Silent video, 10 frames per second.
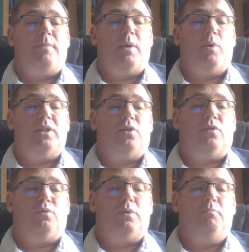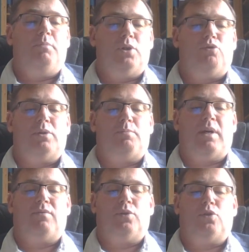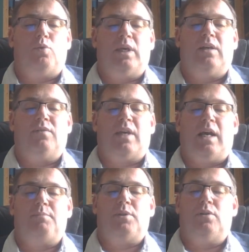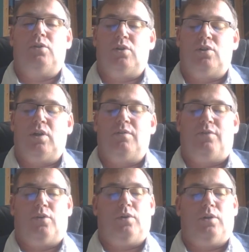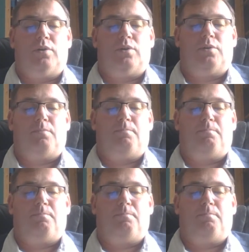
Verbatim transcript: They went off with much respectful swinging of caps and touching of forelocks.